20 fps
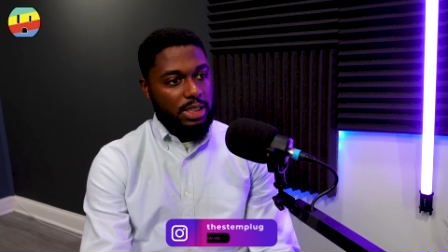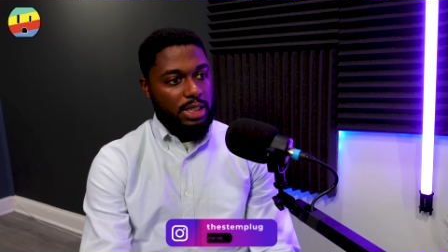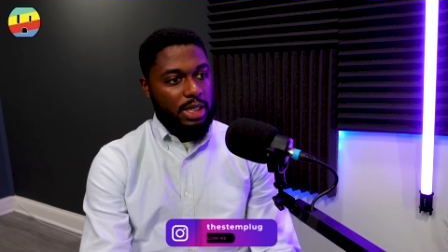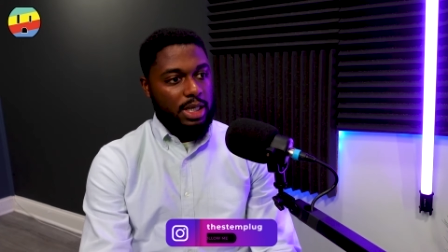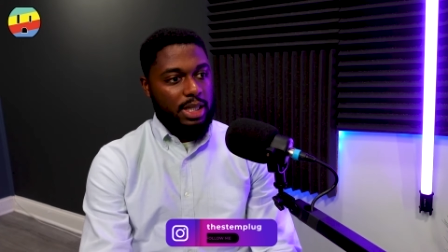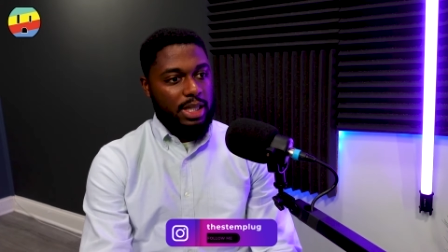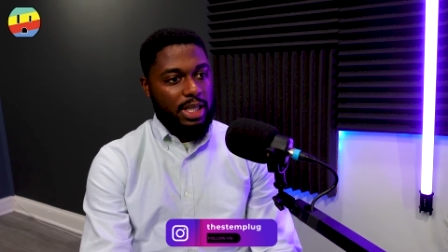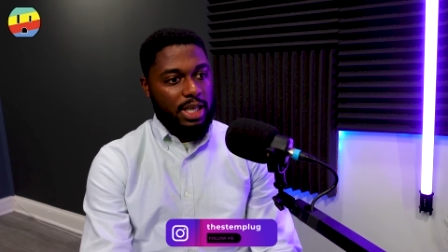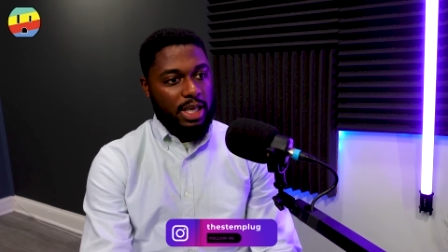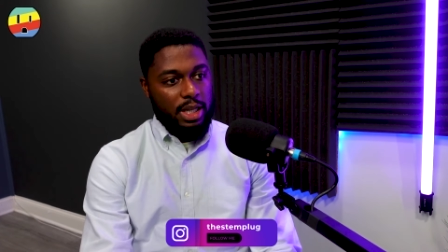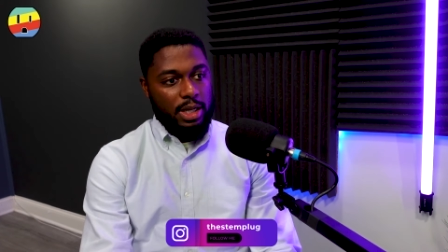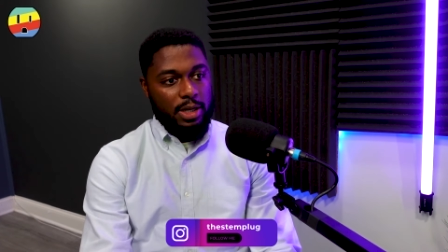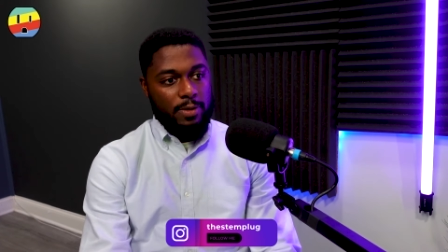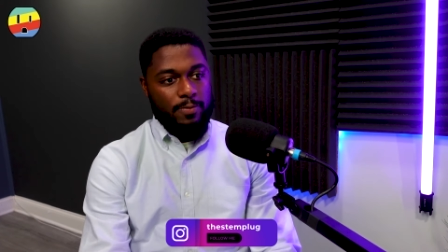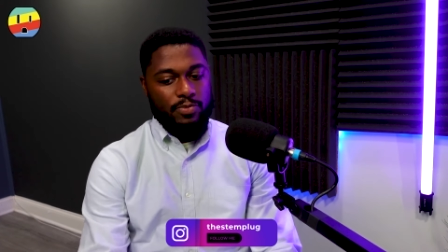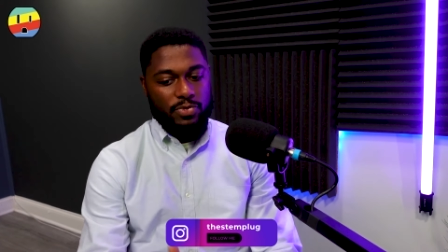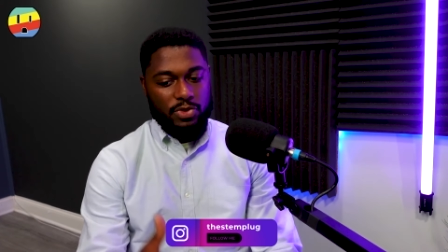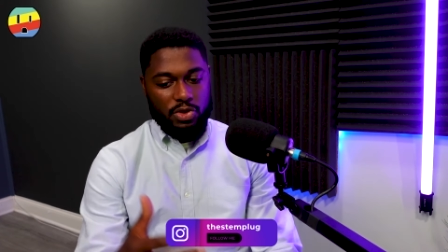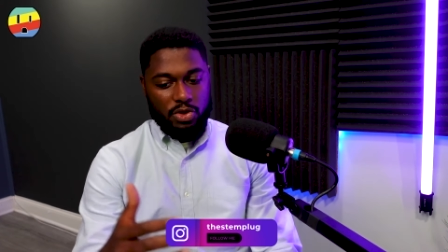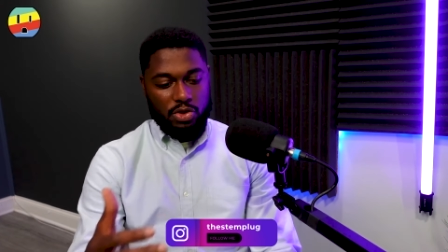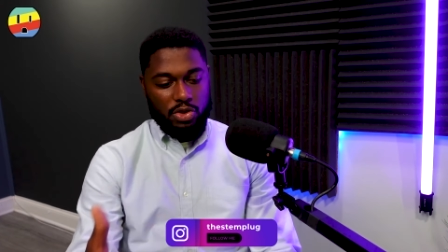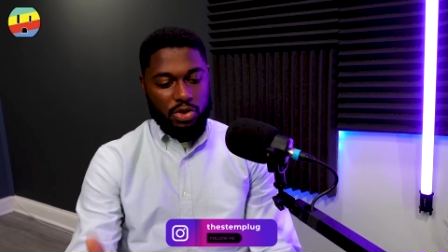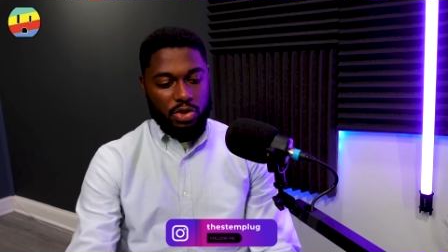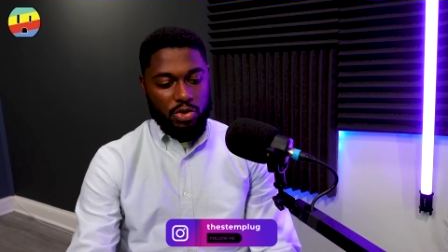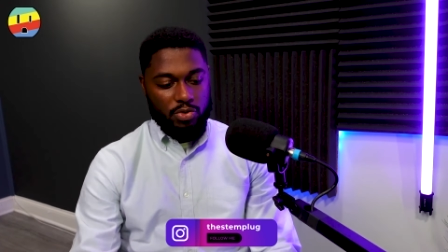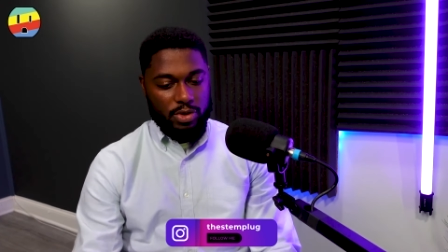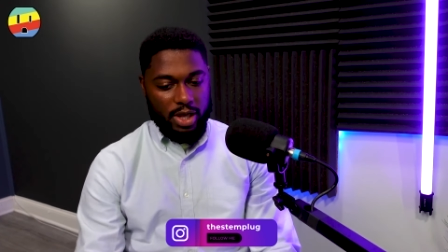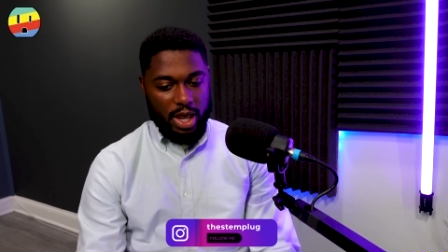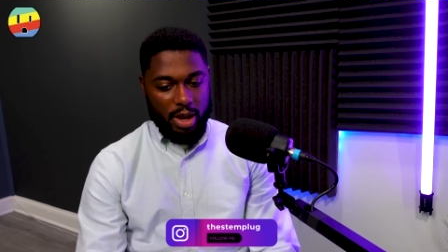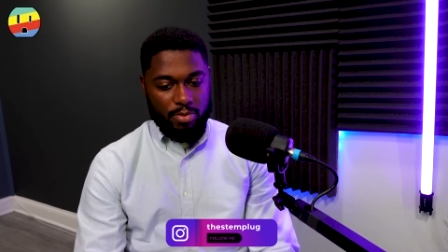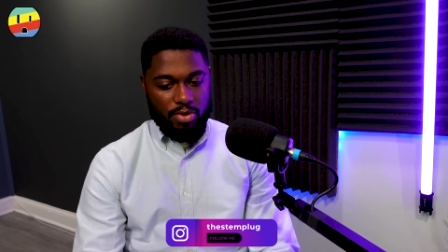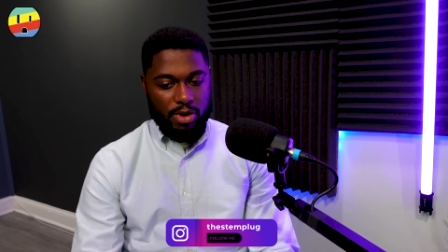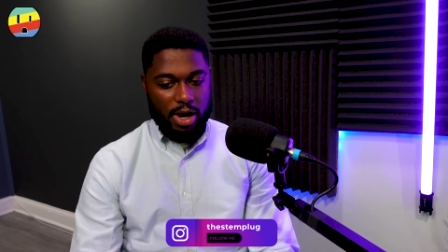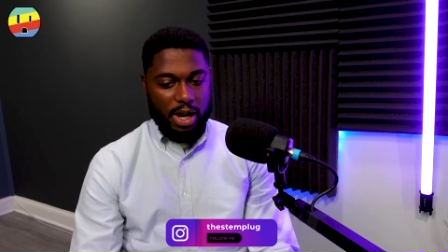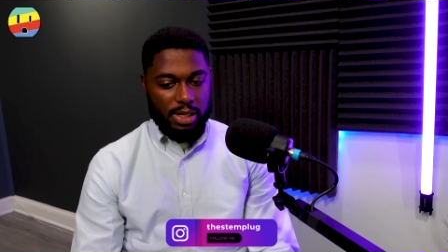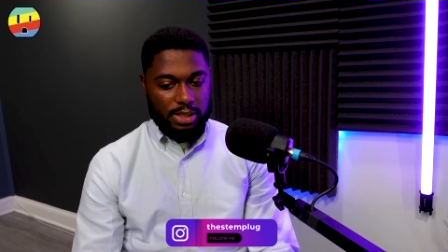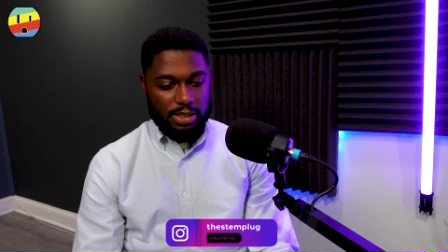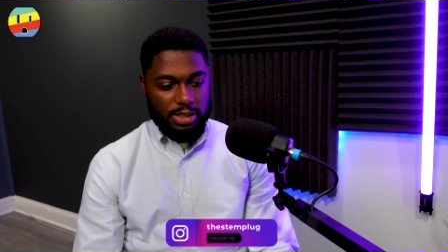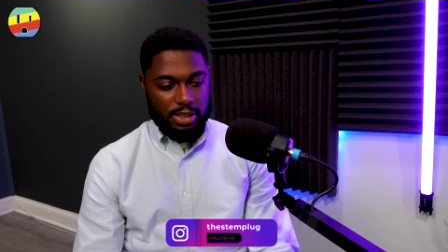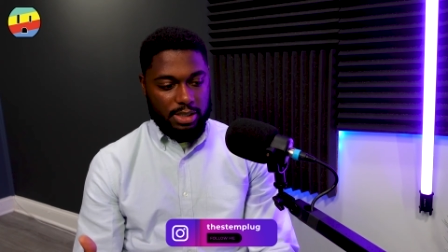And then through that
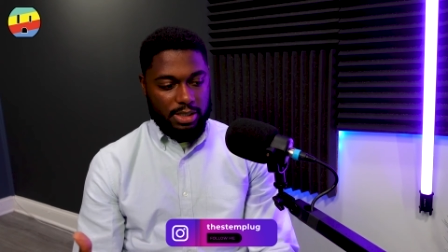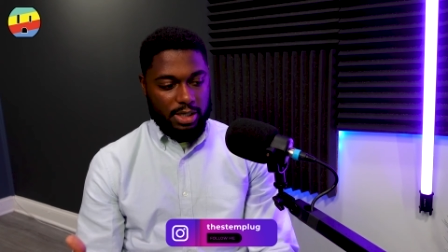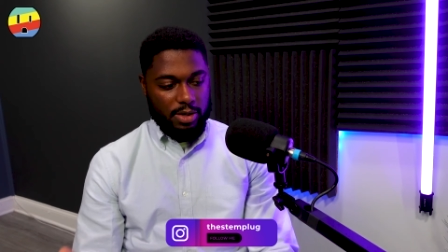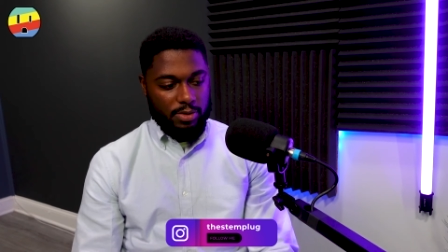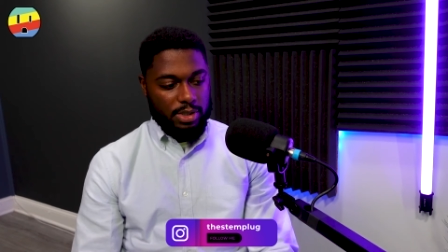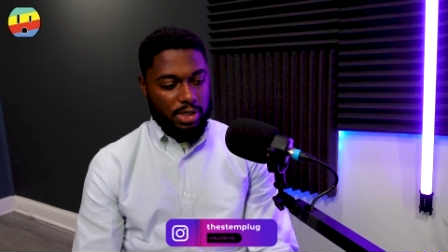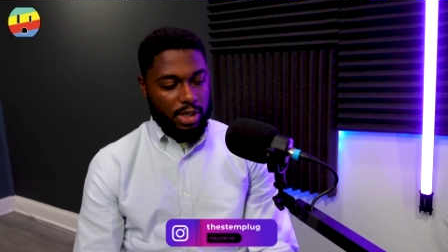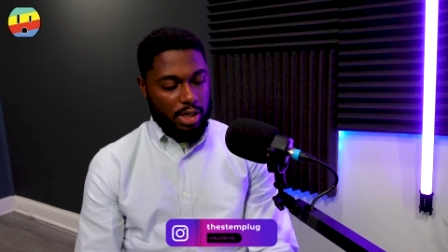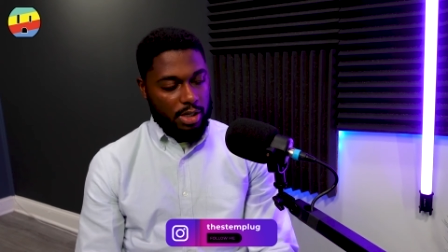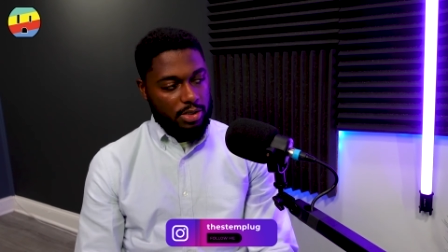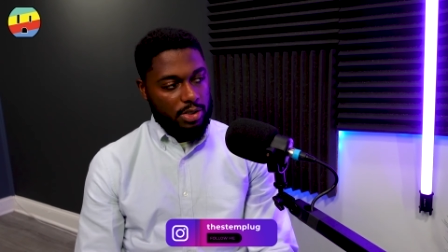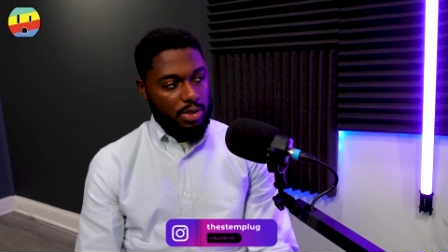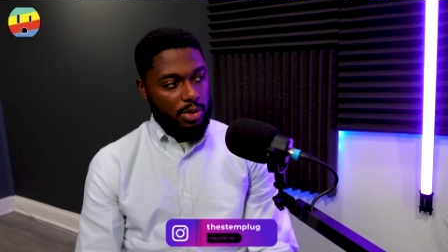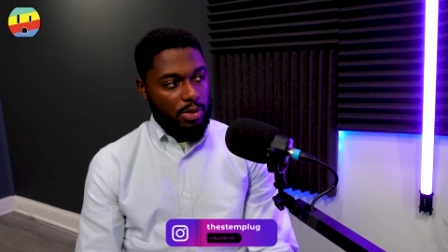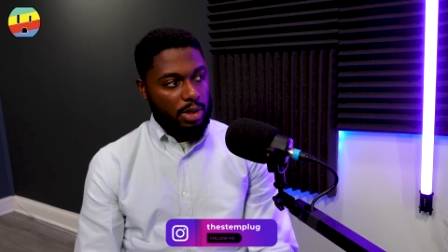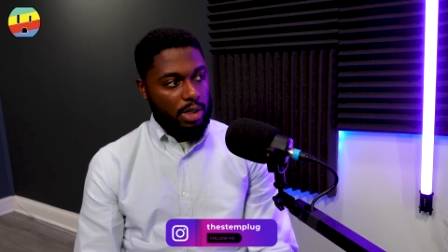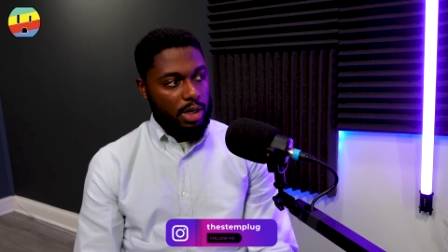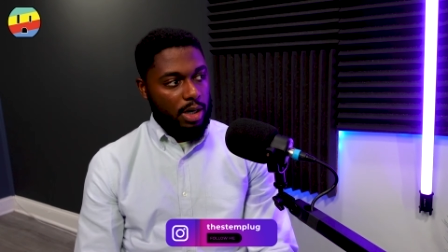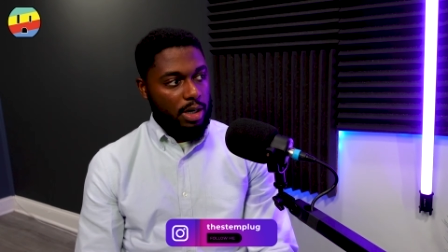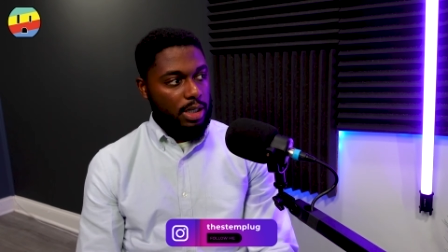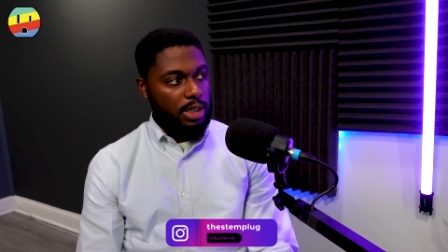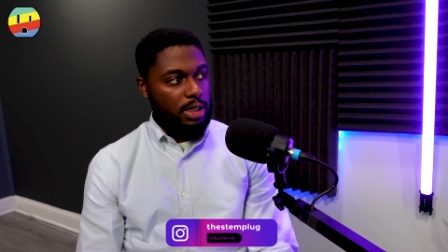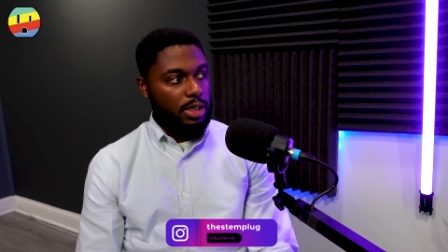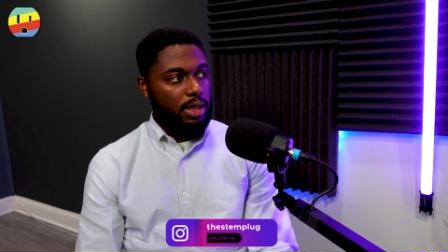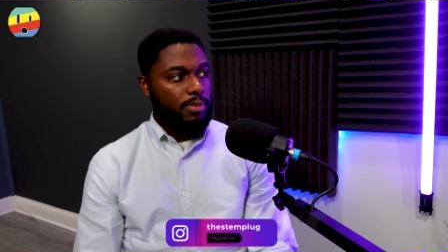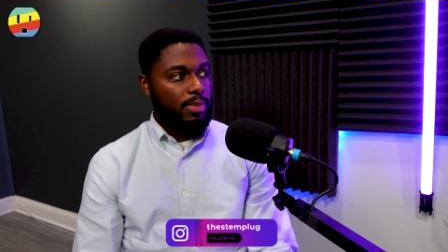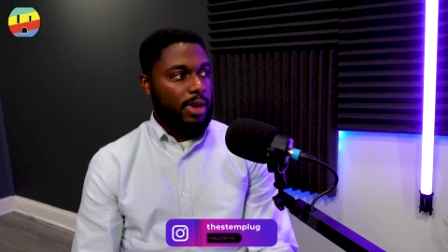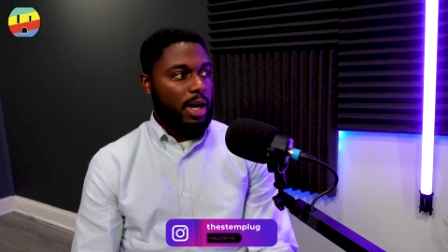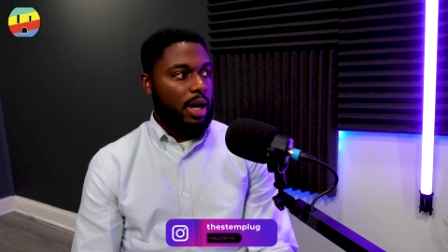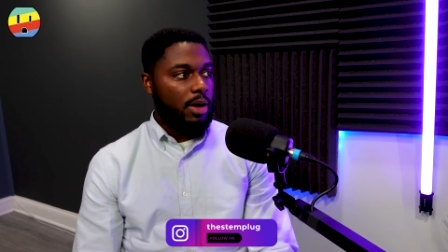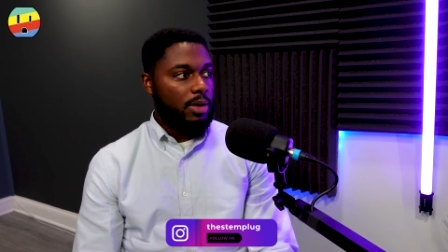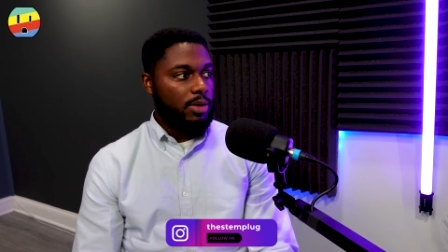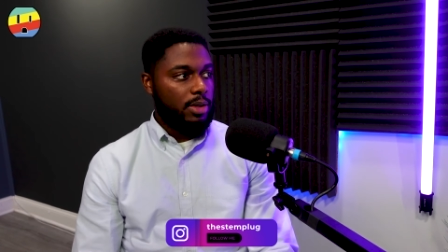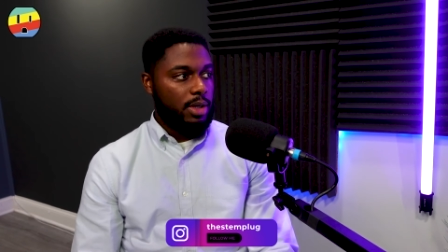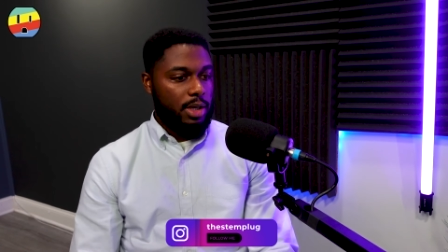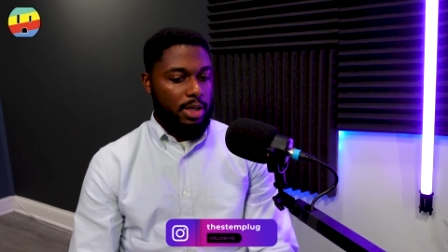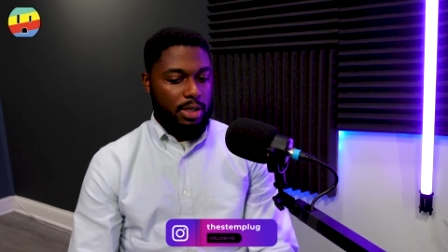process, I was also learning about